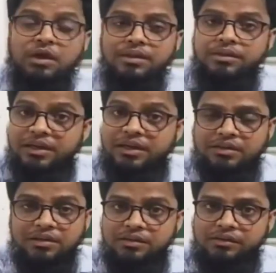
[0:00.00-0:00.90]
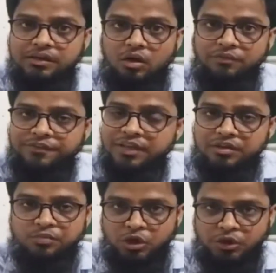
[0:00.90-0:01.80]
six, consisting of
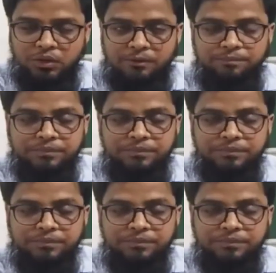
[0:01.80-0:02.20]
six modules.